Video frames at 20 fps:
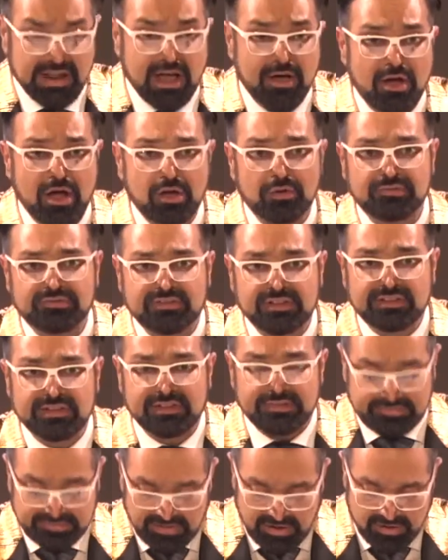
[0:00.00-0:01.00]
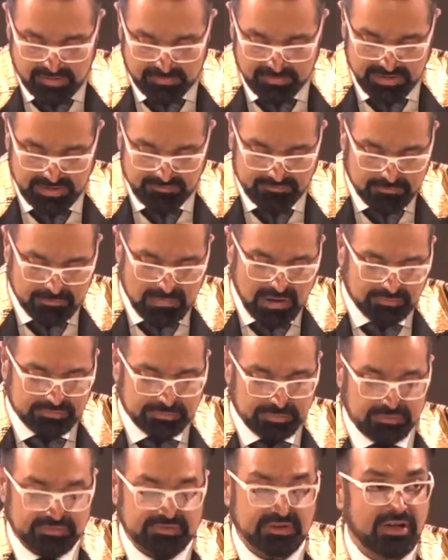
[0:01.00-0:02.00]
now hosted this ceremony for
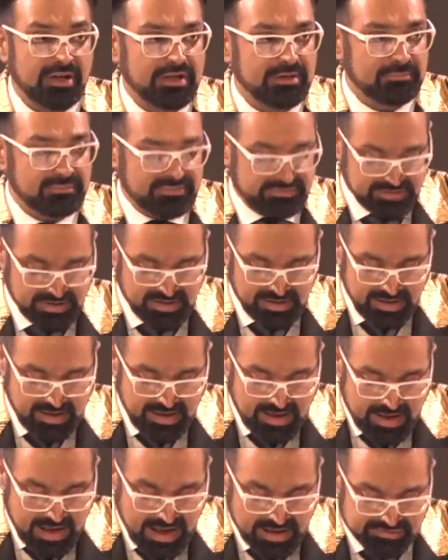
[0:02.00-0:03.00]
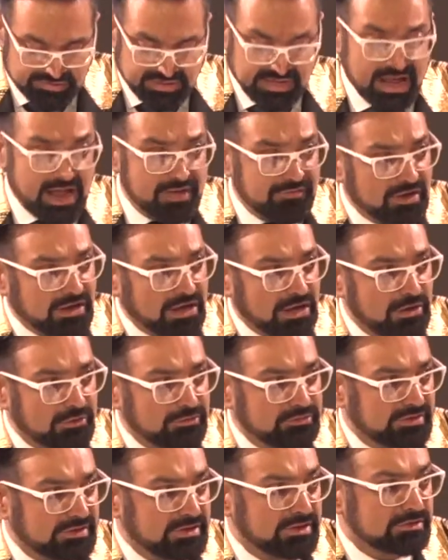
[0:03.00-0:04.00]
multiple times, edging ever
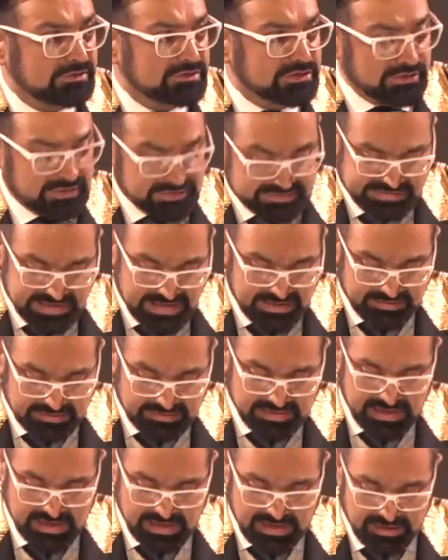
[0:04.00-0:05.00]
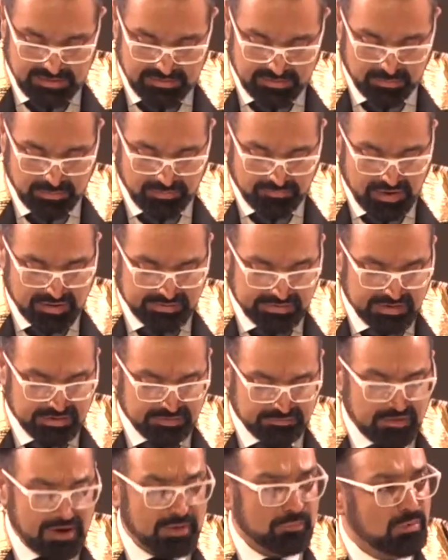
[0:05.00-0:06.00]
closer to the 10th year, we've
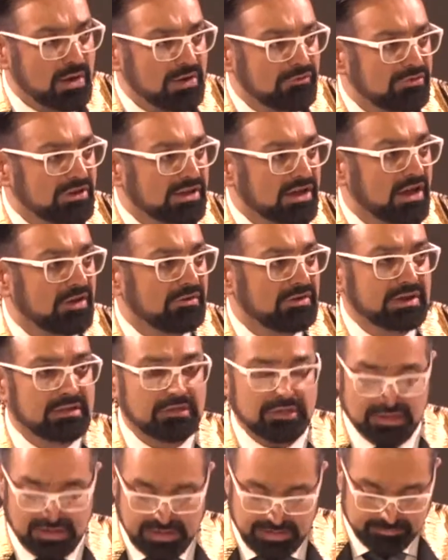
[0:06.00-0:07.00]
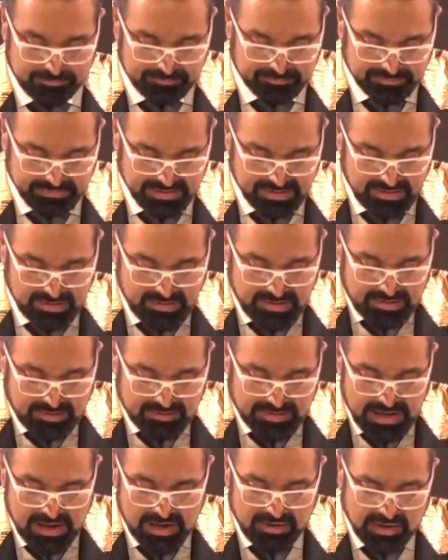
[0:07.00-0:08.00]
identified one recurring theme.
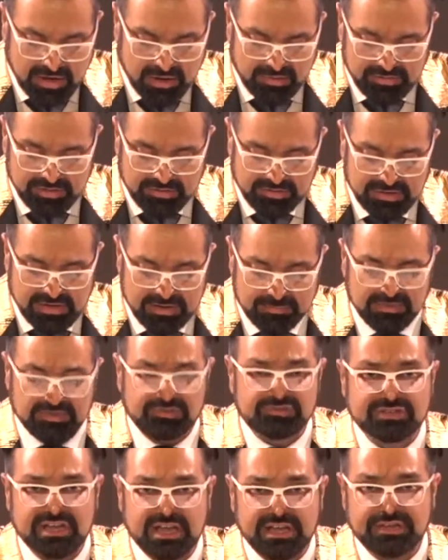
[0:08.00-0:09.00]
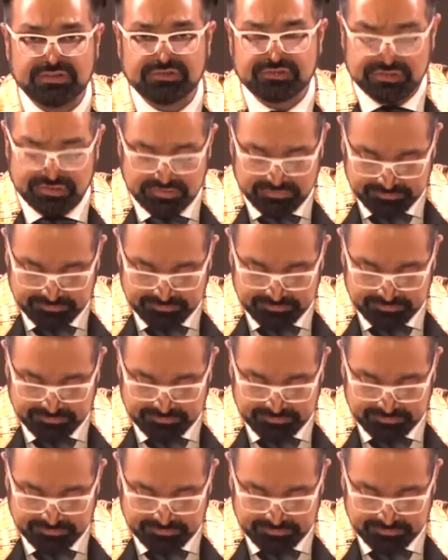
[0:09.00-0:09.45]
That occurring theme is change.